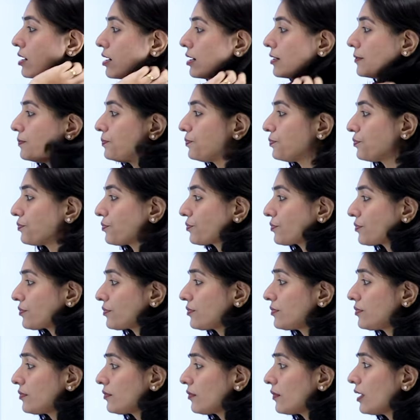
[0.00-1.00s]
here.
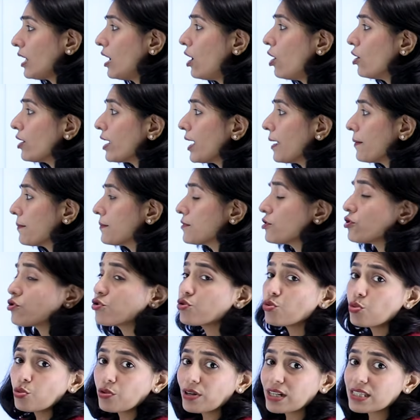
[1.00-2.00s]
Okay, so
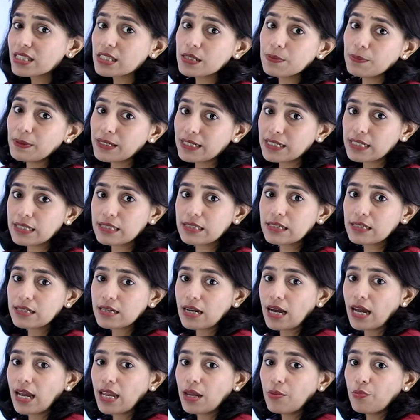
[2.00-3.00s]
Surat split is the
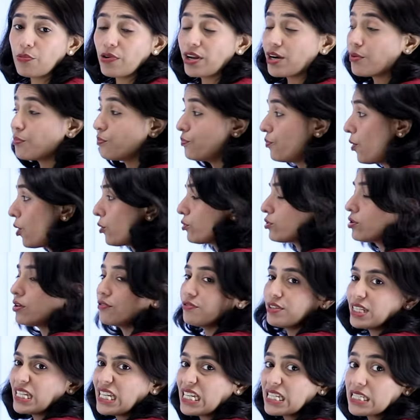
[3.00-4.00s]
time where both
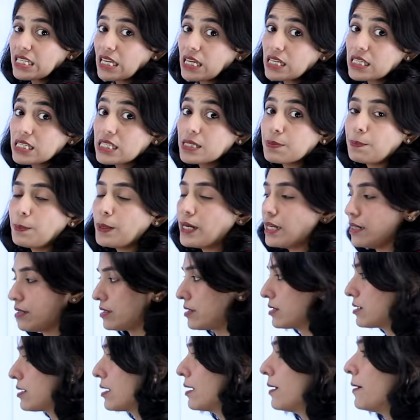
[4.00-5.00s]
of these
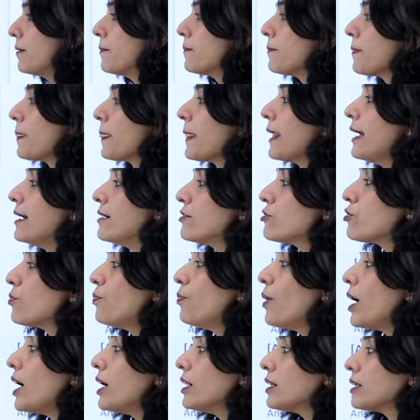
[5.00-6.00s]
split. So
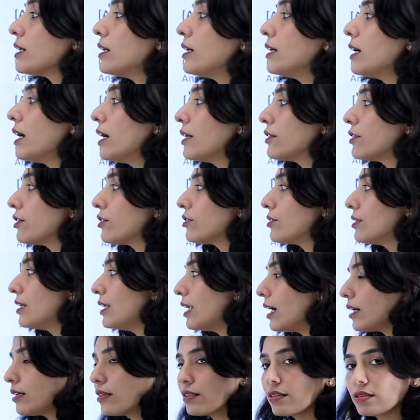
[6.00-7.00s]
Bal Gangadhar
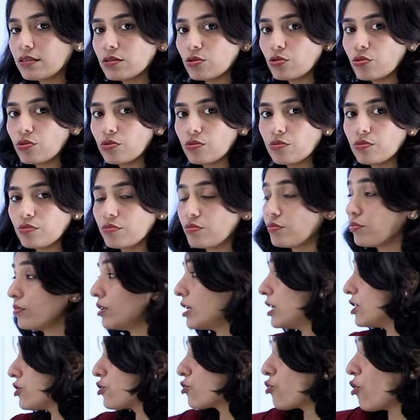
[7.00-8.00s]
Tilak,
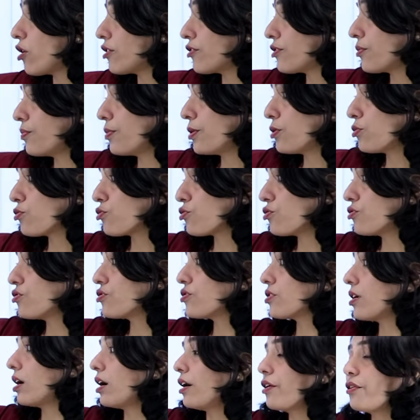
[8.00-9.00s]
his
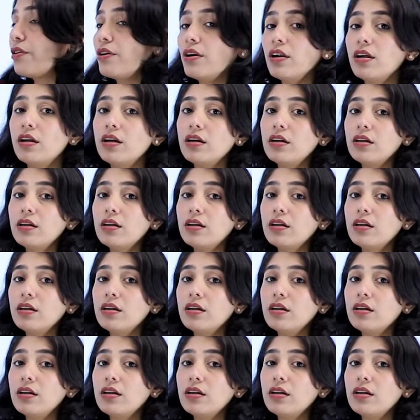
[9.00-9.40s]
contributions are